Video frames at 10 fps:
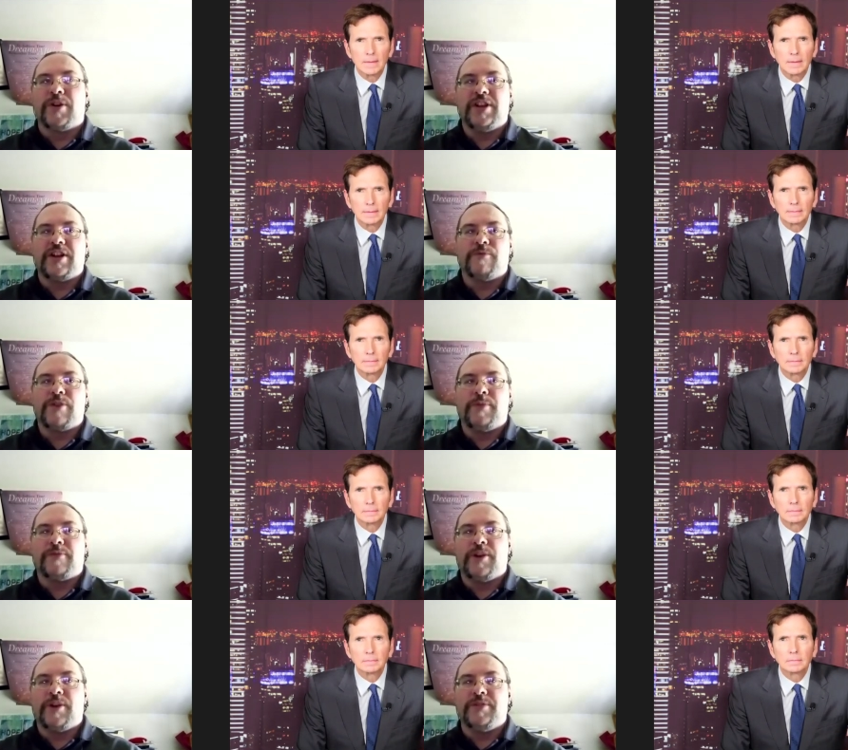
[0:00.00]
Speaker 1: like a rebel
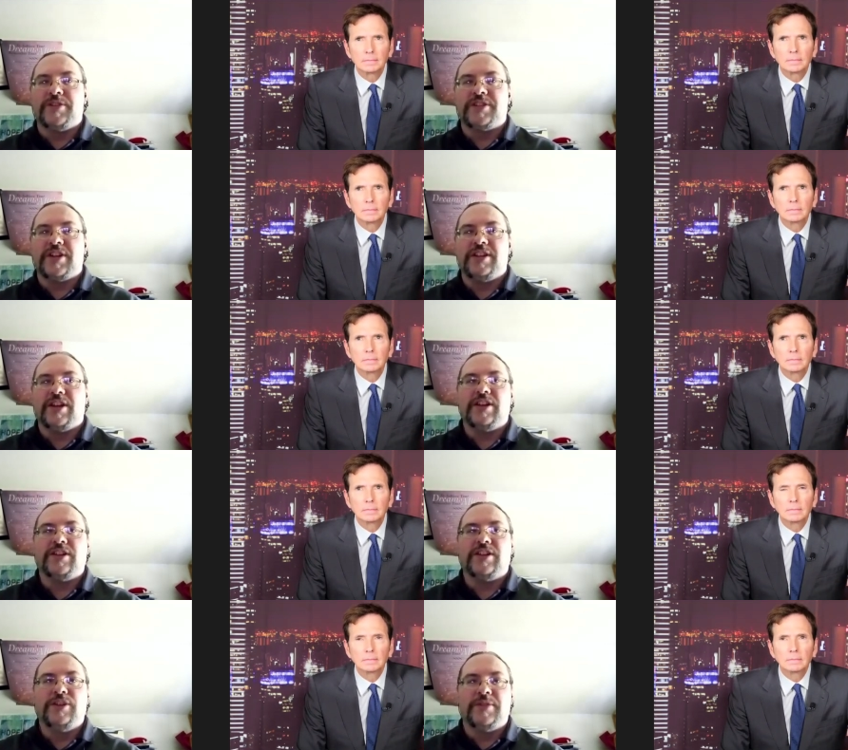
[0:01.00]
of rebels in the
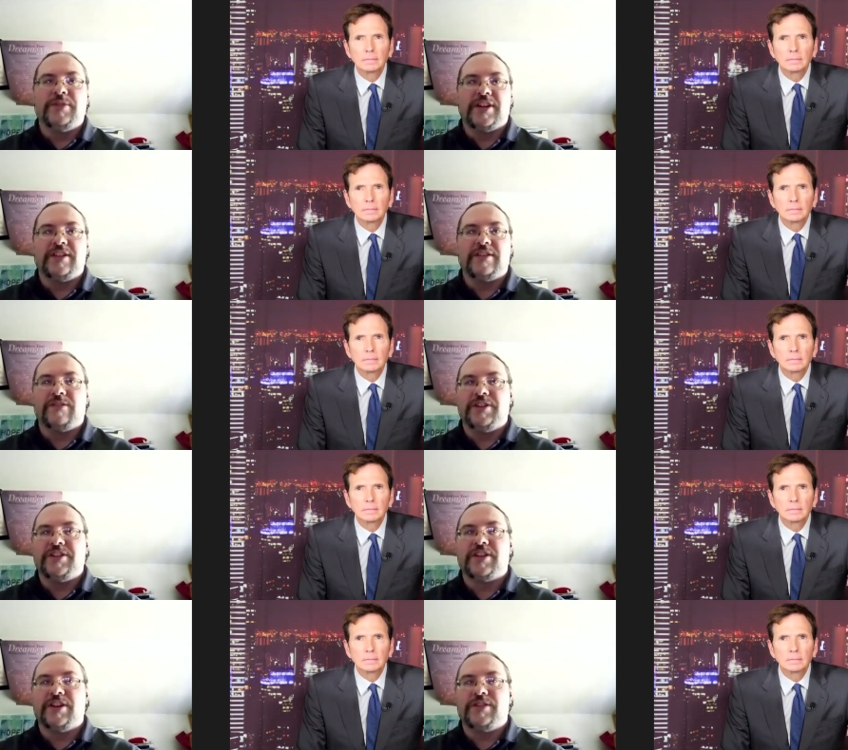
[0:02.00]
human sense, and at
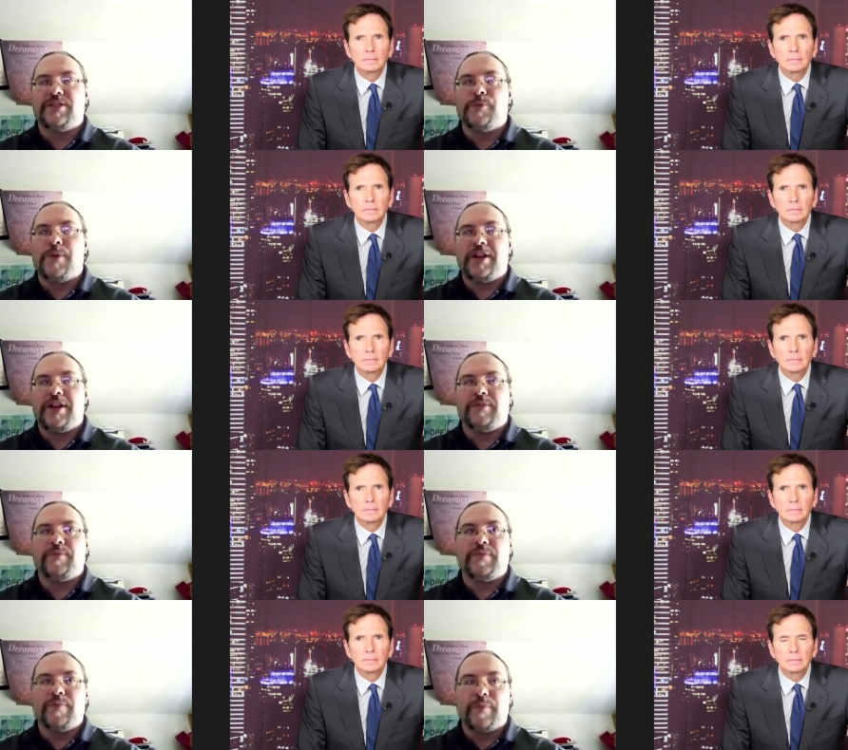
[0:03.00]
least the way
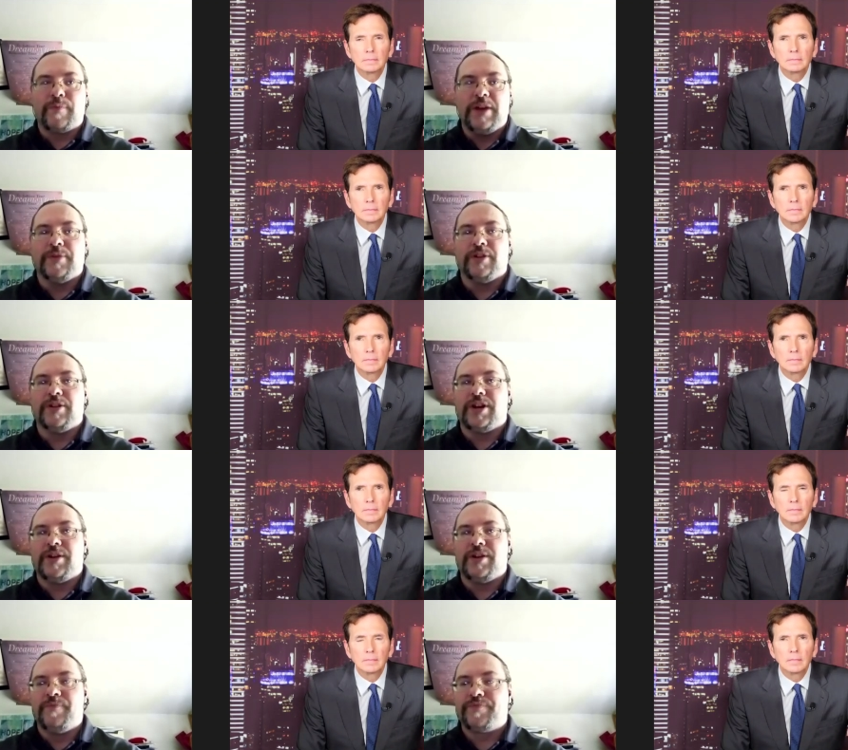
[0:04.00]

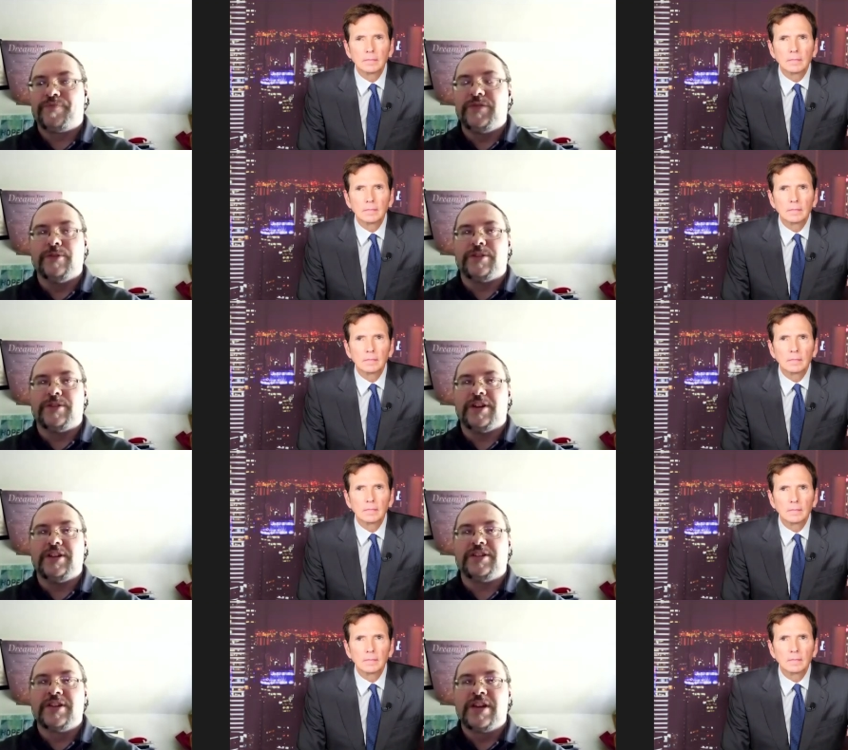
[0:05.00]
people do
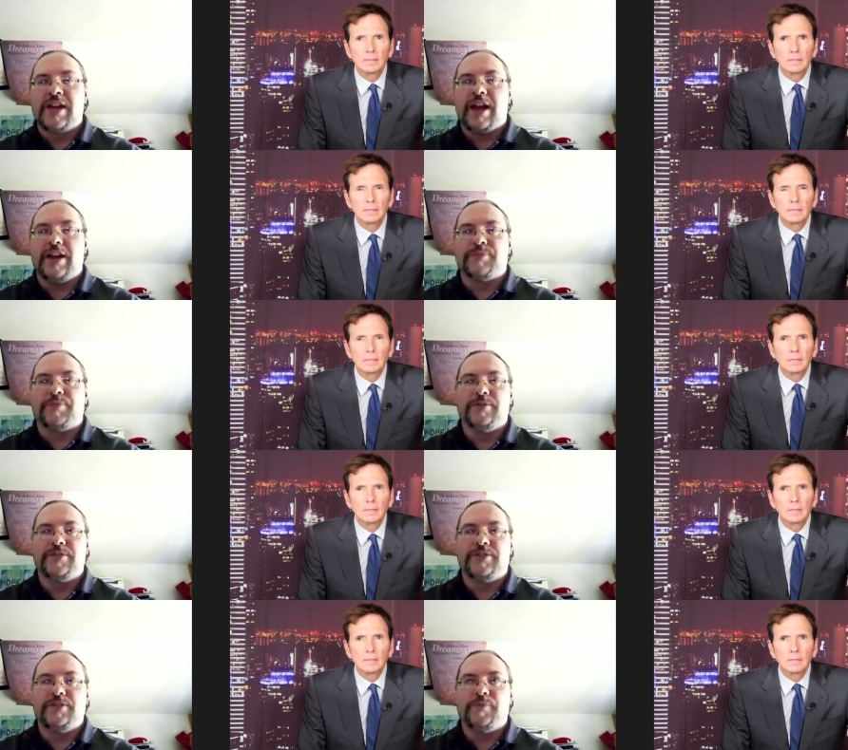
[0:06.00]
things, as
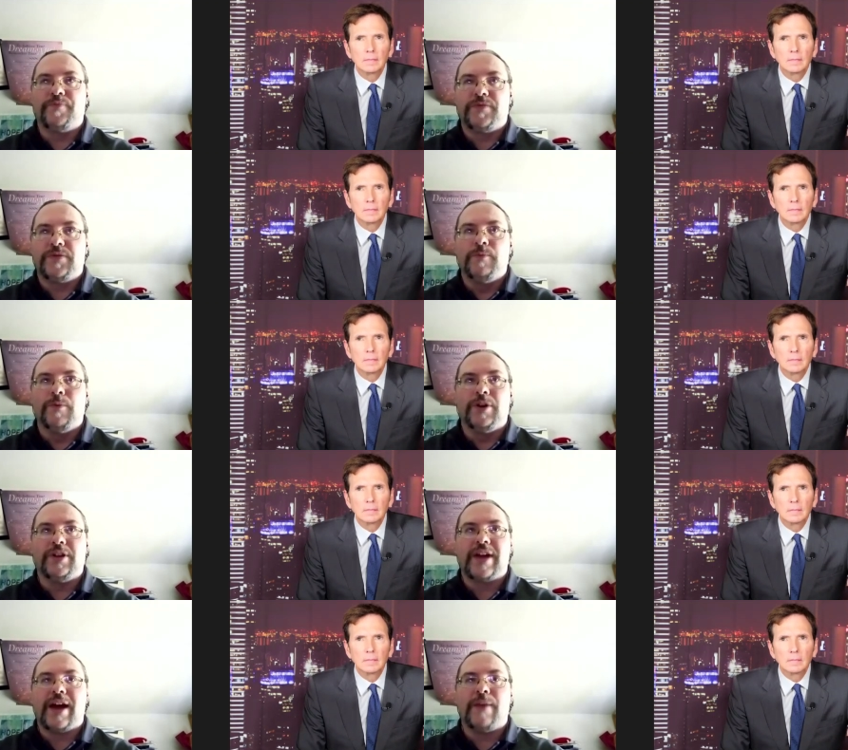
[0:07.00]
opposed to
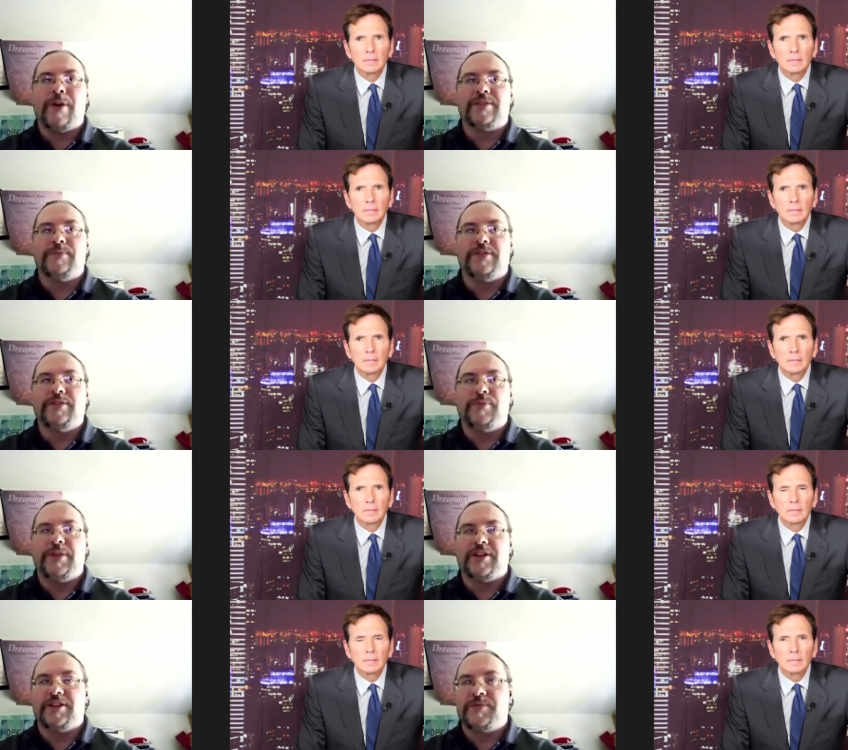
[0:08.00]
what God wants him to do,
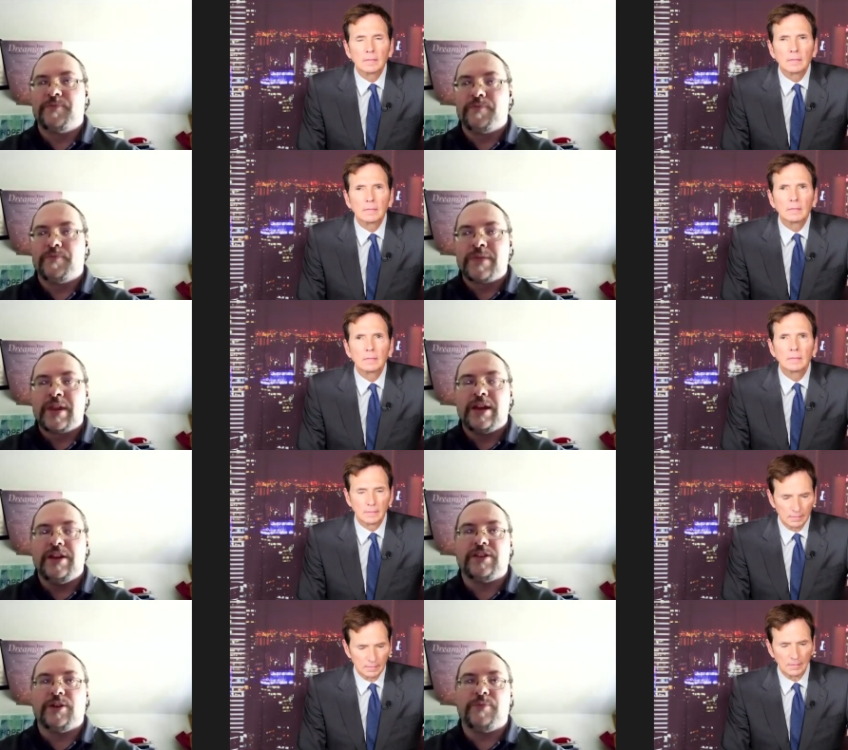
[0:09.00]
because
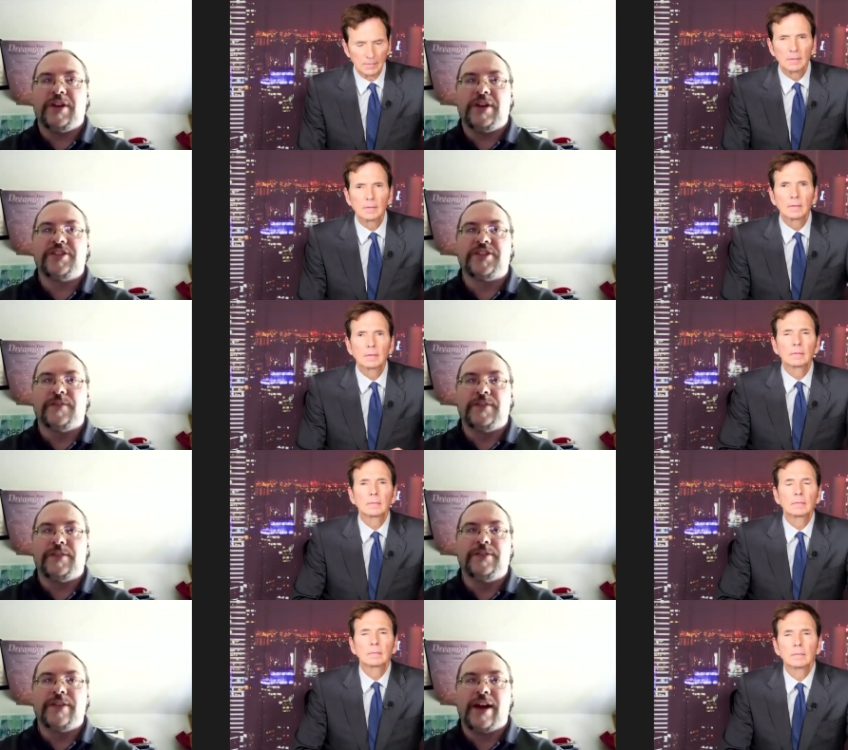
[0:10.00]
he's going to be a servant
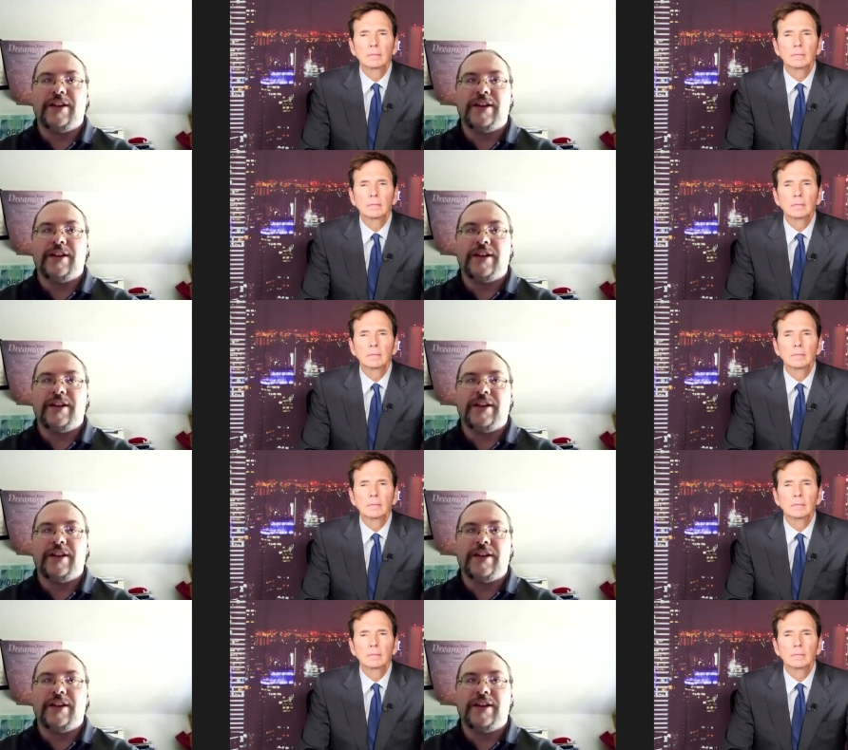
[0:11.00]
to God.